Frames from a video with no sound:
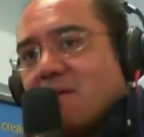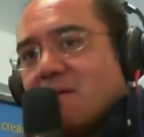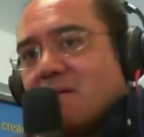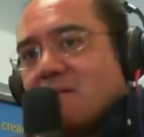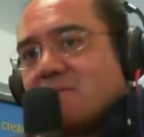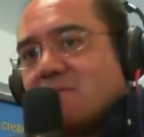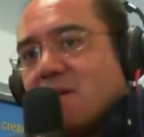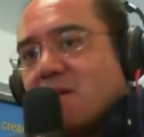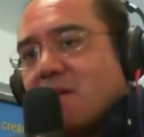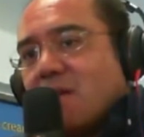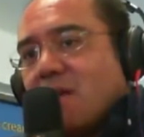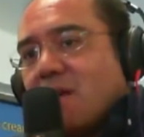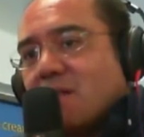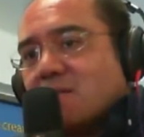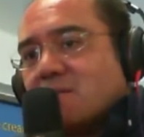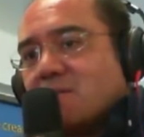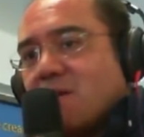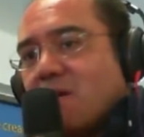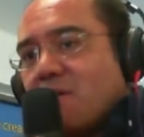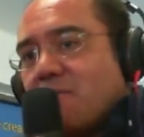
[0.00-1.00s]
technical
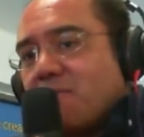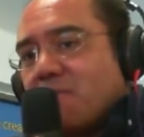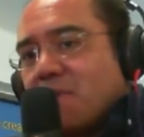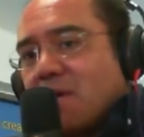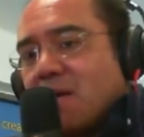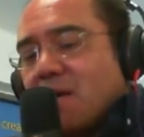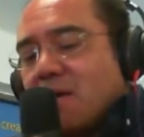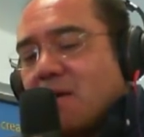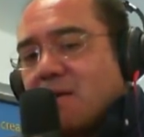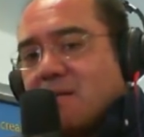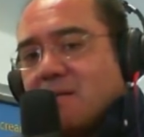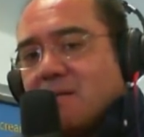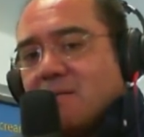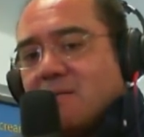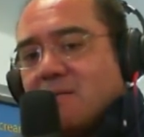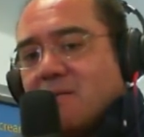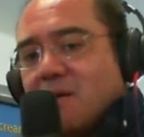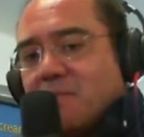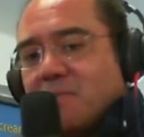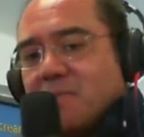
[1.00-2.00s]
stuff. I
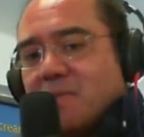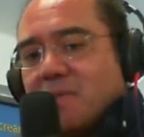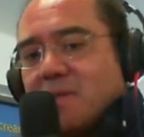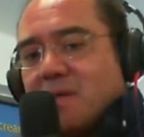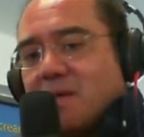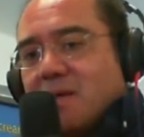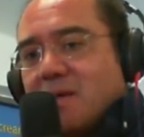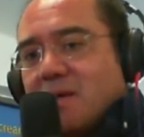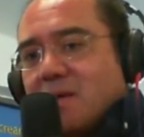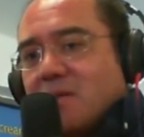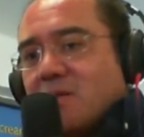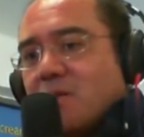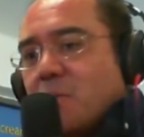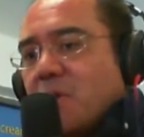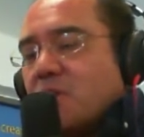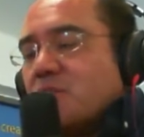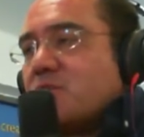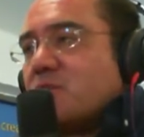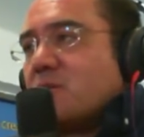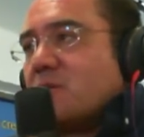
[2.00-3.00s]
love the
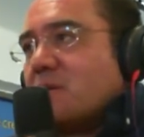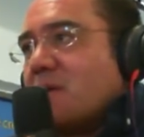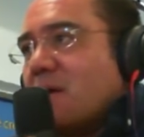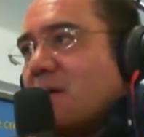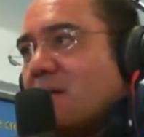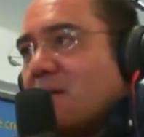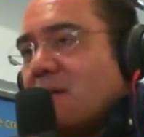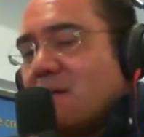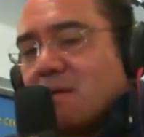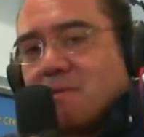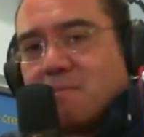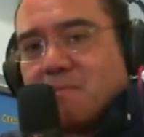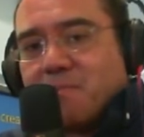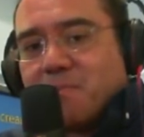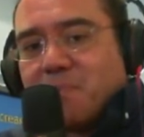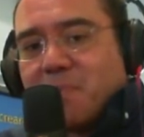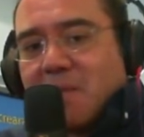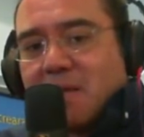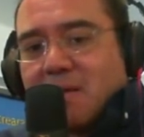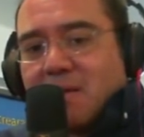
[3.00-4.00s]
innovation,
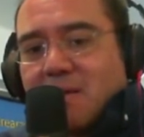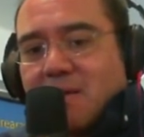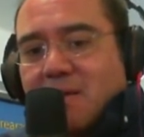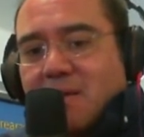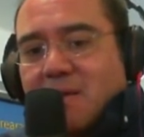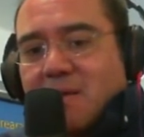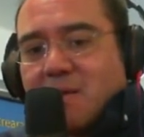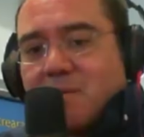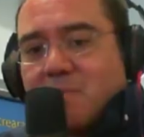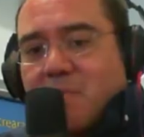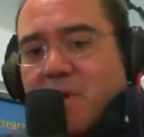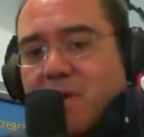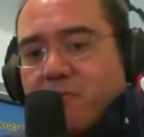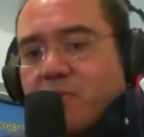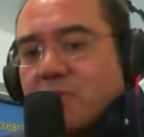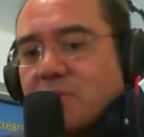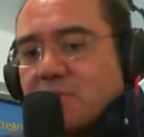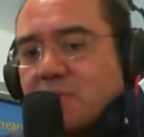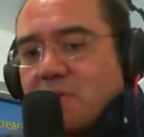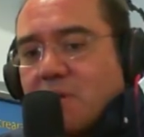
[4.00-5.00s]
and my
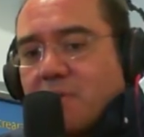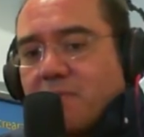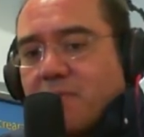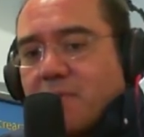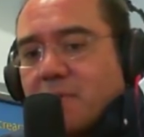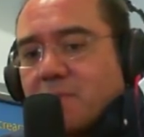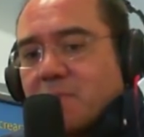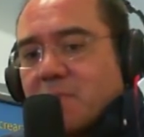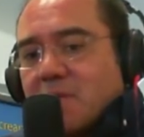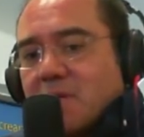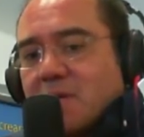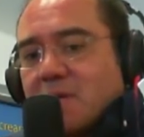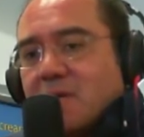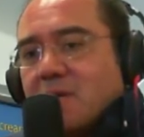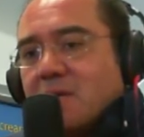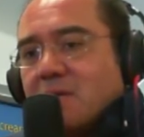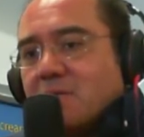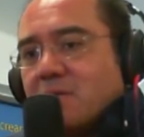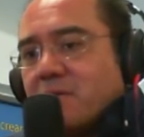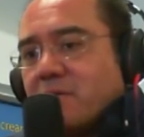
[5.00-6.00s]
roots come from the
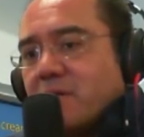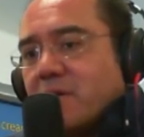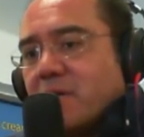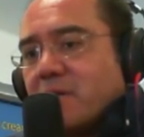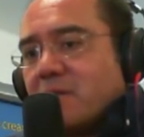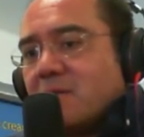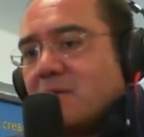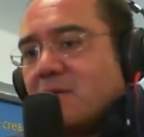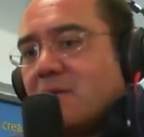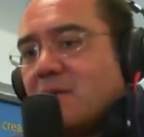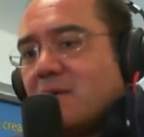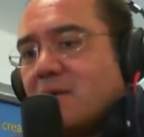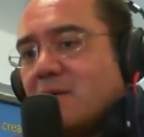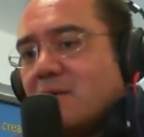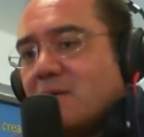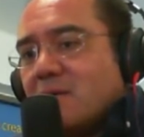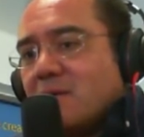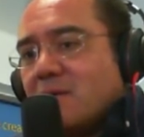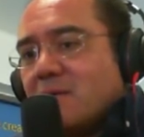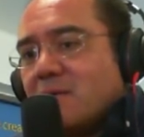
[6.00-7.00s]
internet
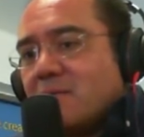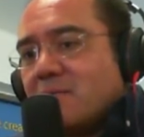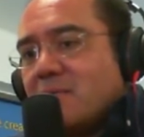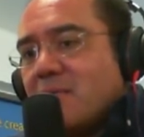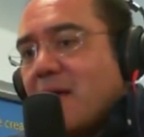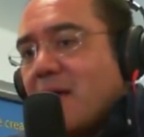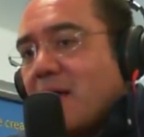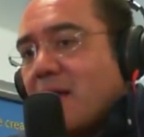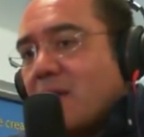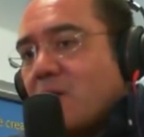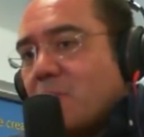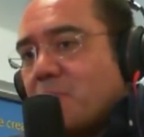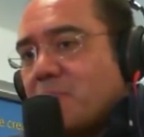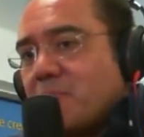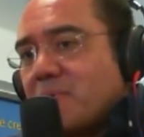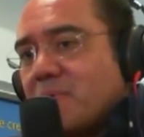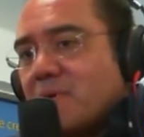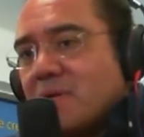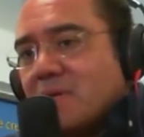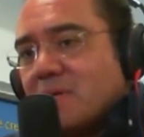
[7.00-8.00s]
dial-up
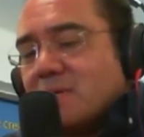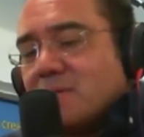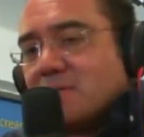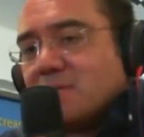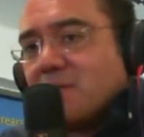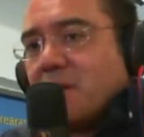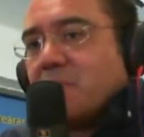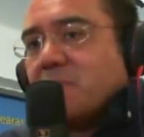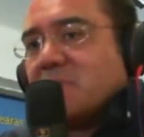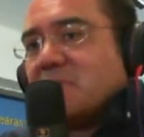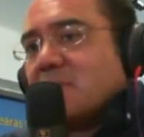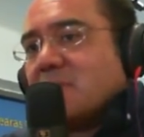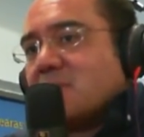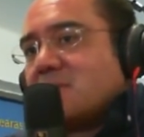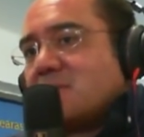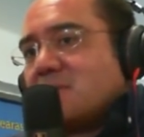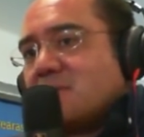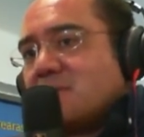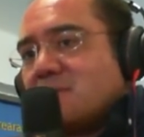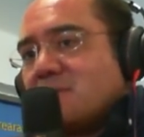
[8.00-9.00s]

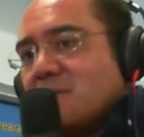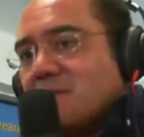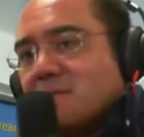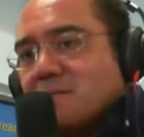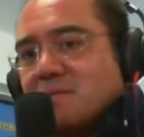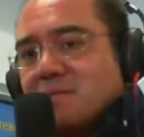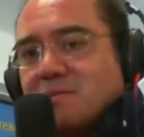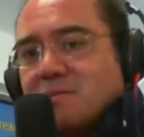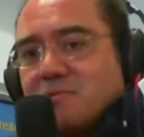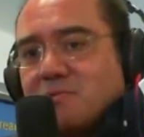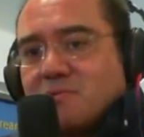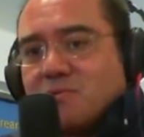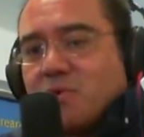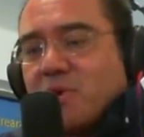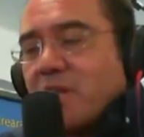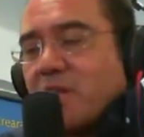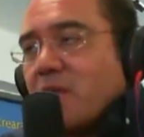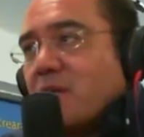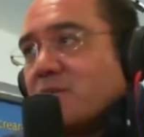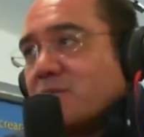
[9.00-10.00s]
services since
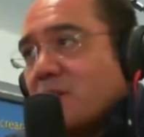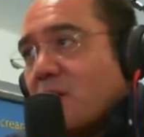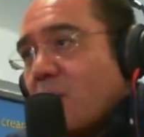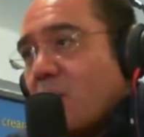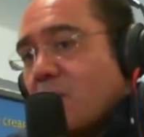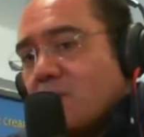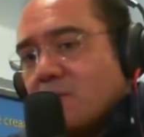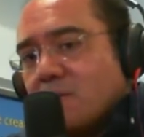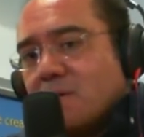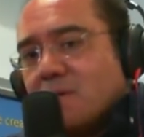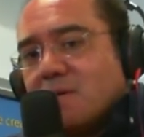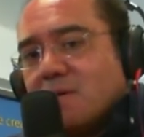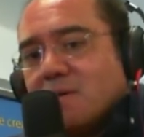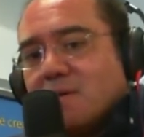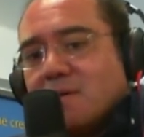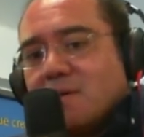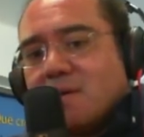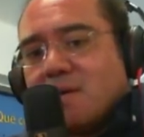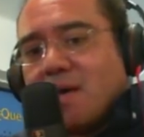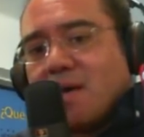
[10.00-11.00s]
20 years ago.
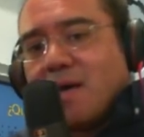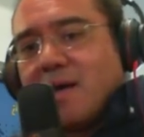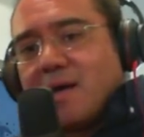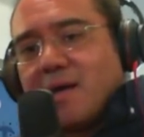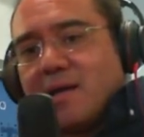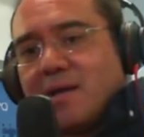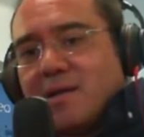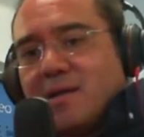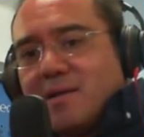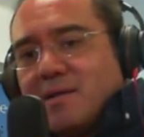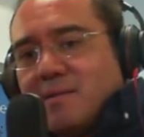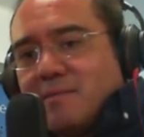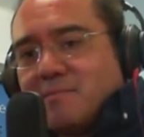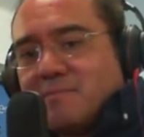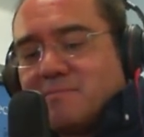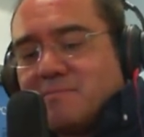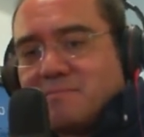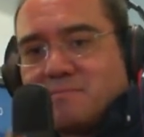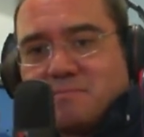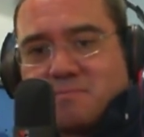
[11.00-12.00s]

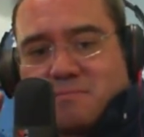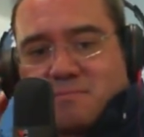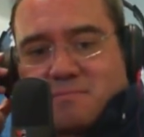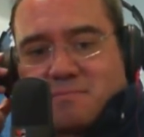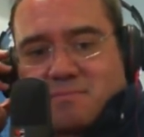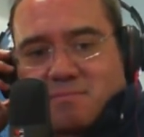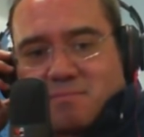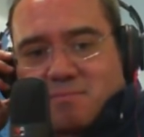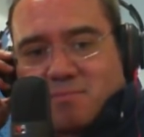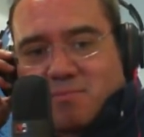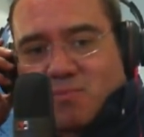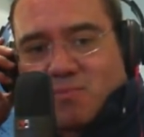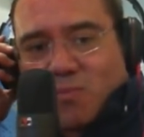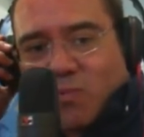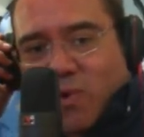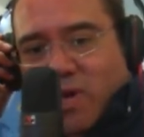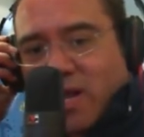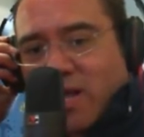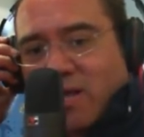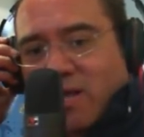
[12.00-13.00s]
And
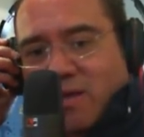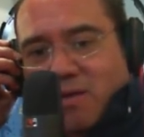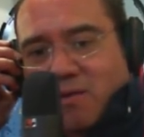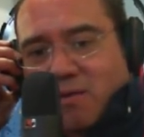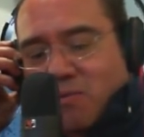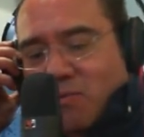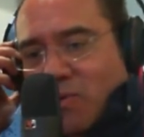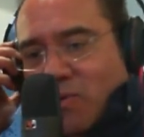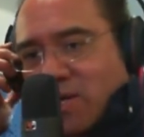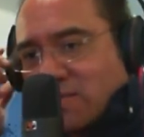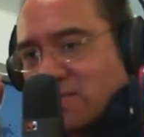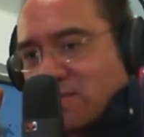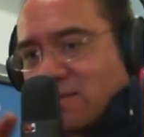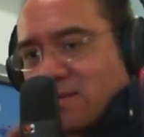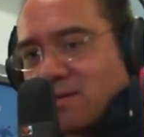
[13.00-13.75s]
when I was